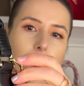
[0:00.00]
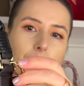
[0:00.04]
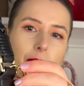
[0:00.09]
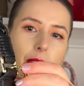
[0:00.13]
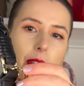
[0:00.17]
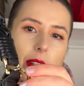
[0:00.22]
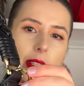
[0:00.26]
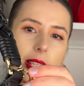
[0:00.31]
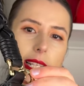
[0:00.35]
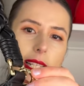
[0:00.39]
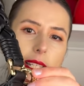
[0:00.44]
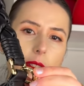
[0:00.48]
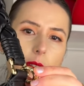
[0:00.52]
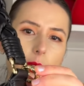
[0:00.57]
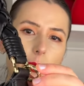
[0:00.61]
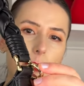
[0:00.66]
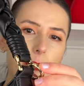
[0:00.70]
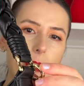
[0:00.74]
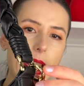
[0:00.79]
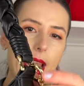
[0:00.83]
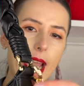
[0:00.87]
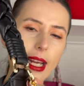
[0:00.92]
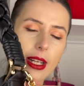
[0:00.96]
So this
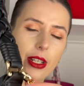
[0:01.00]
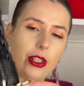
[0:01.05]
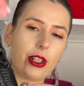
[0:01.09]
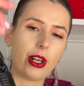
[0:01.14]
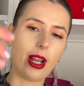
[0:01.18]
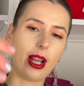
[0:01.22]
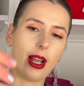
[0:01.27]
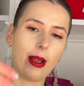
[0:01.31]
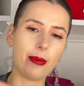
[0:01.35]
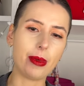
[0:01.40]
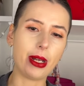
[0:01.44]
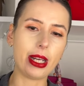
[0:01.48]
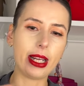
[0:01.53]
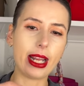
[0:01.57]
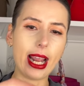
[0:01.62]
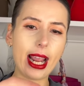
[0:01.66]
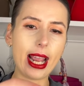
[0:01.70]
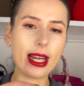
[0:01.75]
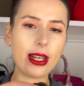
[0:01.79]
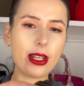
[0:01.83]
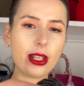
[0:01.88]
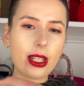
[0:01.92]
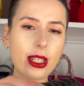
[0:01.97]
little bag charm, you
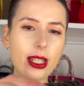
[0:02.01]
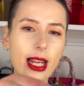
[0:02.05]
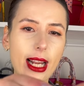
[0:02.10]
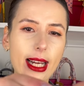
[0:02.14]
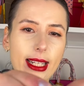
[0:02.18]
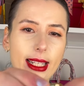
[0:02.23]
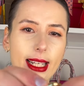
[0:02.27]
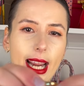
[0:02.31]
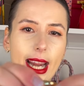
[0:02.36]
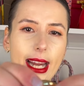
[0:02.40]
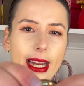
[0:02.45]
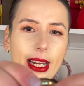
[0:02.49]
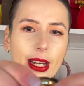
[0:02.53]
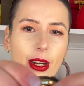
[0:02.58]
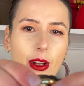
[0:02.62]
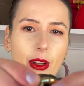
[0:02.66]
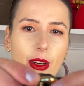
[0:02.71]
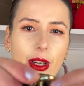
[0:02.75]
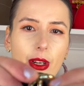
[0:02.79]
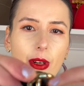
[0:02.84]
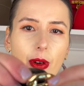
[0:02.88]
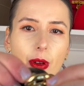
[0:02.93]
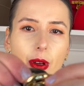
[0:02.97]
can just like take it
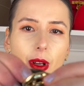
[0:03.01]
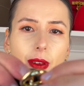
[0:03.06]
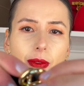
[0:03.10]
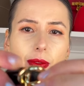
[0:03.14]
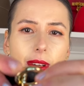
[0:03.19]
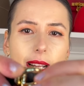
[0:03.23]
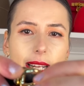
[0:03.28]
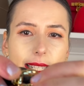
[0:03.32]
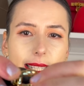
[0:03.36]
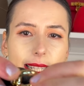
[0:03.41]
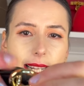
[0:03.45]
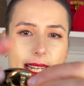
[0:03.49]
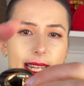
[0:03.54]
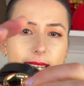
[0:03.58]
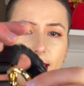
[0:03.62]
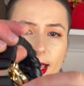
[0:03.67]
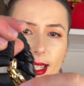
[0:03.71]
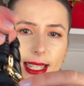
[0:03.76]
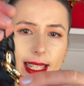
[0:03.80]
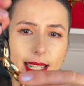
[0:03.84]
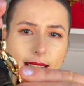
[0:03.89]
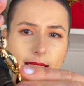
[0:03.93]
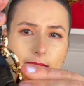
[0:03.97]
on and off like
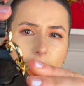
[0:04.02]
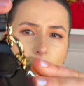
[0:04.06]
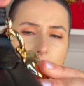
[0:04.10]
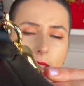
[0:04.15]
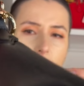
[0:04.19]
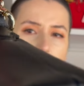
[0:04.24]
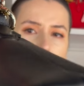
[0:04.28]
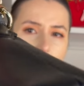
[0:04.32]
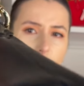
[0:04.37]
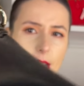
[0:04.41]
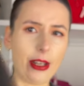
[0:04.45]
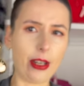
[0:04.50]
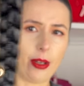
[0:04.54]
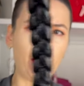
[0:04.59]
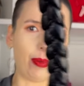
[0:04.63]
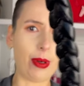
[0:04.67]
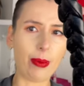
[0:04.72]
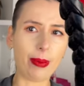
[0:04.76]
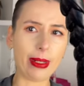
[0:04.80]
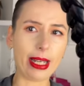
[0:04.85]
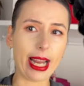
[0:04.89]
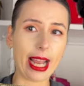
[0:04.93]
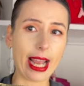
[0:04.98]
this. And you could
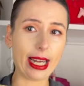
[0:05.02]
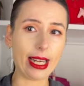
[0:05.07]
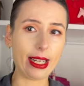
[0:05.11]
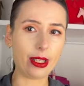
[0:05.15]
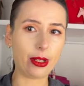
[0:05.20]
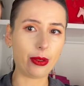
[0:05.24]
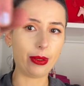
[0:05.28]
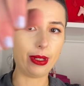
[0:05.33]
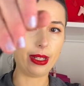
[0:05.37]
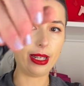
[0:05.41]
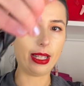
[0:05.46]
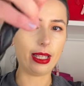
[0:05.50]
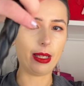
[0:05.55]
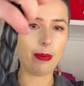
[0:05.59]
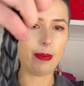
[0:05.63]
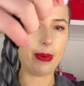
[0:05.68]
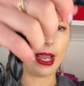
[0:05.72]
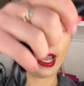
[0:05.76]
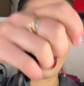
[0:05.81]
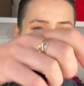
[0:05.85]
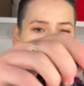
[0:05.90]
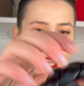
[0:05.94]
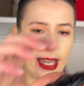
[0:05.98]
probably add it to another
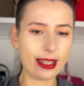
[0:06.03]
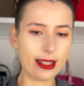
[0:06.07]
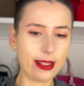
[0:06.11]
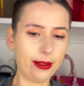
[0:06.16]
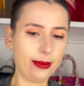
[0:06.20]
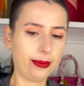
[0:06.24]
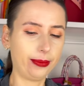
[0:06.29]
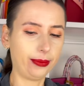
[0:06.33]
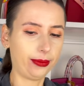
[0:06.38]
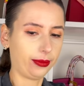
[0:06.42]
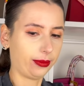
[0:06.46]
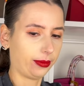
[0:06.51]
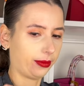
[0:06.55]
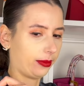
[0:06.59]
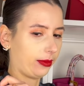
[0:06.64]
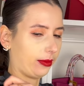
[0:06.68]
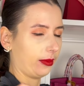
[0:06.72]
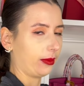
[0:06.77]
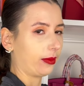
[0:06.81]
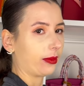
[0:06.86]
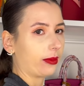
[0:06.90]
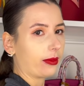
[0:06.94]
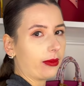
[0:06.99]
bag.
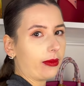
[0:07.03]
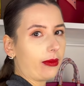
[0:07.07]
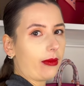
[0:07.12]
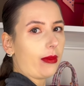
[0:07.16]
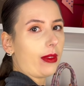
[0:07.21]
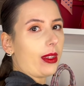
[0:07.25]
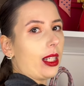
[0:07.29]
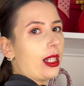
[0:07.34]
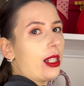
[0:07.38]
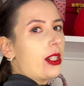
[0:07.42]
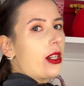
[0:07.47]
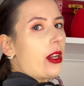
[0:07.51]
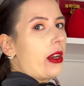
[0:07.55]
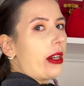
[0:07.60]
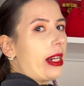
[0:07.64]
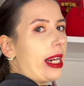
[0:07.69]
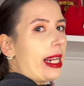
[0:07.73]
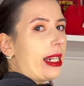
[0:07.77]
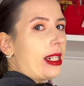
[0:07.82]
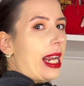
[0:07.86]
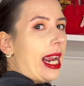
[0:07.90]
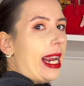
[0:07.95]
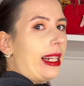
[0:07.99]
So
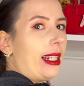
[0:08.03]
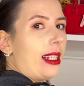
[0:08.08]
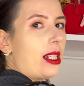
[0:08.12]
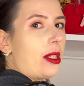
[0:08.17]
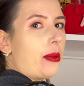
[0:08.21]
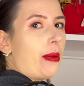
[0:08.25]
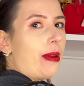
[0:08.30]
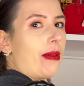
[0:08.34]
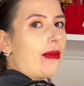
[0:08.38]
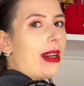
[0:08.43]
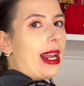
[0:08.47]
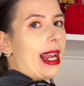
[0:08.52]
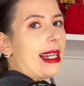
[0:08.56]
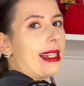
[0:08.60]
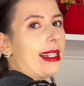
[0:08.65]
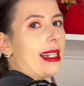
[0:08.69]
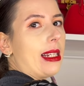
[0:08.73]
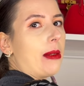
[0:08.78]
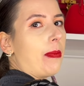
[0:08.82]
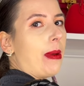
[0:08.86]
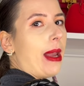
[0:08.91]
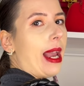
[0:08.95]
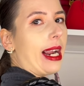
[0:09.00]
yeah, Taylor Swift has
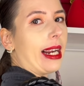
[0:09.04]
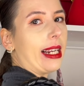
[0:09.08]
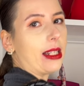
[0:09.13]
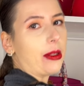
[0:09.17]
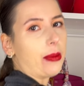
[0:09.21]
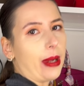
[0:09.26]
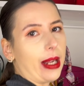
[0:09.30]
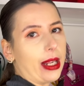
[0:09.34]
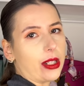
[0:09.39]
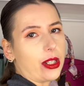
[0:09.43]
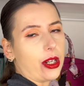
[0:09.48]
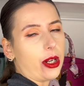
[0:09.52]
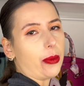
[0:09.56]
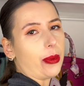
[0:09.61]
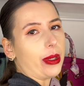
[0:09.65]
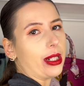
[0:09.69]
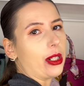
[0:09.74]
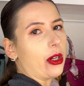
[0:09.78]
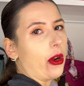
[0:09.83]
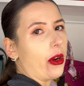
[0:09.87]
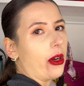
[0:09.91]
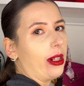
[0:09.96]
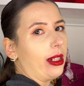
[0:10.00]
this bag as well. So we're
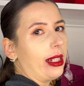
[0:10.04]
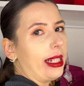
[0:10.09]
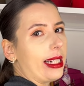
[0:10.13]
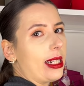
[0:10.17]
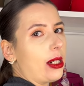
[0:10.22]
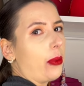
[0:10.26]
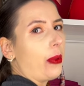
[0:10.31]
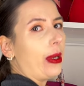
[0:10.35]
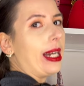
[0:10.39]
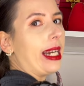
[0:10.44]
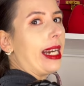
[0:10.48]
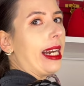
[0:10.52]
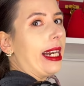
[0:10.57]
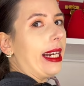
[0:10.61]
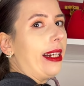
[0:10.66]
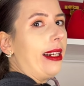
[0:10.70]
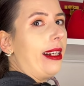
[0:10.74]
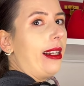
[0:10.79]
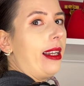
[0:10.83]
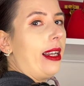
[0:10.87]
totally twinning.